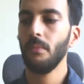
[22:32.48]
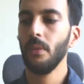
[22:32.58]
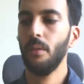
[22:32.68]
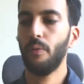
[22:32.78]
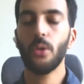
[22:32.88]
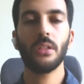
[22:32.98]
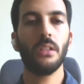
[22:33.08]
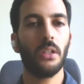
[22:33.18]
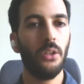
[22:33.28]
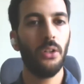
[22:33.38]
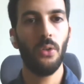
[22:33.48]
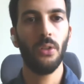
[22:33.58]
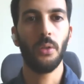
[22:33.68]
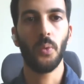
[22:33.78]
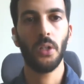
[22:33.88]
focusing on
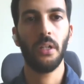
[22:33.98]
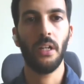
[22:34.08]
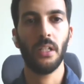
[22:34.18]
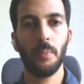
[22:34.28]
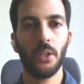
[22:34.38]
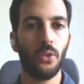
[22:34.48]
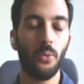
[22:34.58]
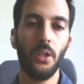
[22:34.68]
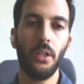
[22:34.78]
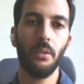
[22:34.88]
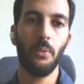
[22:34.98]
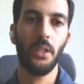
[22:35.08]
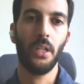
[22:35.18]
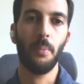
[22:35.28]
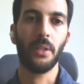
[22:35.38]
only one aspect or
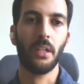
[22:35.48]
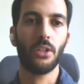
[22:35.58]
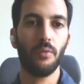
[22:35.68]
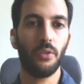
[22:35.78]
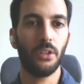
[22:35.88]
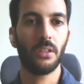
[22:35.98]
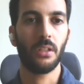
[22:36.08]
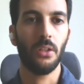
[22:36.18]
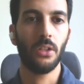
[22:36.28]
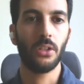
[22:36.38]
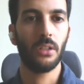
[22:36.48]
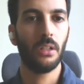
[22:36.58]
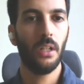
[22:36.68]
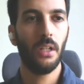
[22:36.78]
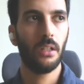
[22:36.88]
one application for this technology
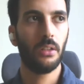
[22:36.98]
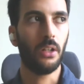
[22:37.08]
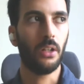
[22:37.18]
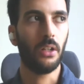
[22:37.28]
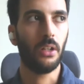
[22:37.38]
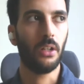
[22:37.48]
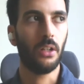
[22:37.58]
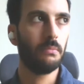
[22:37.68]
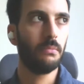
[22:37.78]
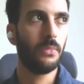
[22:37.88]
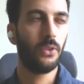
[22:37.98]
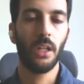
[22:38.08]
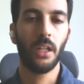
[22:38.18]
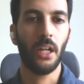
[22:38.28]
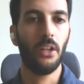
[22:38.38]
doesn't
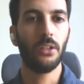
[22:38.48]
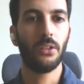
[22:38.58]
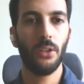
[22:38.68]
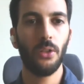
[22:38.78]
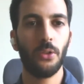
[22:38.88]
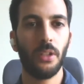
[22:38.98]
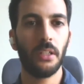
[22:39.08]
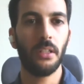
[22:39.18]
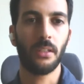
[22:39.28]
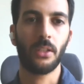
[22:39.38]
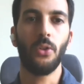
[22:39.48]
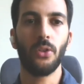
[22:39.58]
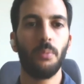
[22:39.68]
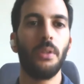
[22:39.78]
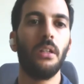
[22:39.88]
really guarantee you that it's going
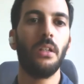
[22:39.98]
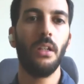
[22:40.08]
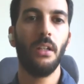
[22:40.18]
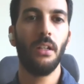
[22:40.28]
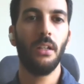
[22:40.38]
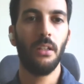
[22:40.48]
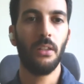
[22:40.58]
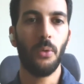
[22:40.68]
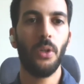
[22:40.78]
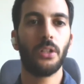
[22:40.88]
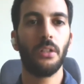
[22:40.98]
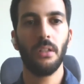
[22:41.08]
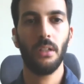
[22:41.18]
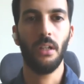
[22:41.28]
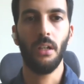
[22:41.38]
to be the one
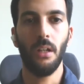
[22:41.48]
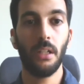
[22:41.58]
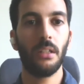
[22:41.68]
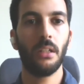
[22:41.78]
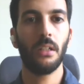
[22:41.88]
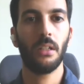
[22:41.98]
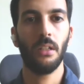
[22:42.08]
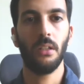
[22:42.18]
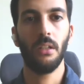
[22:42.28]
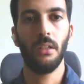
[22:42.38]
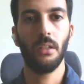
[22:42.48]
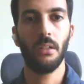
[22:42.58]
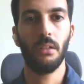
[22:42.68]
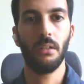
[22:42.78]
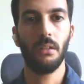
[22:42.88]
leading in
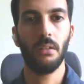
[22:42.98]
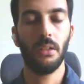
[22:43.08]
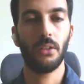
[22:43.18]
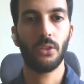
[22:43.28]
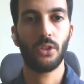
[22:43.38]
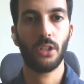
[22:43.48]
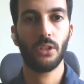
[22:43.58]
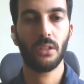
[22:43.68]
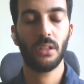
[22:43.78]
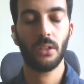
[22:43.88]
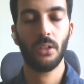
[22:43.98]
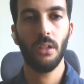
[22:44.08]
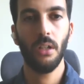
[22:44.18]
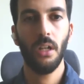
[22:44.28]
the construction sector.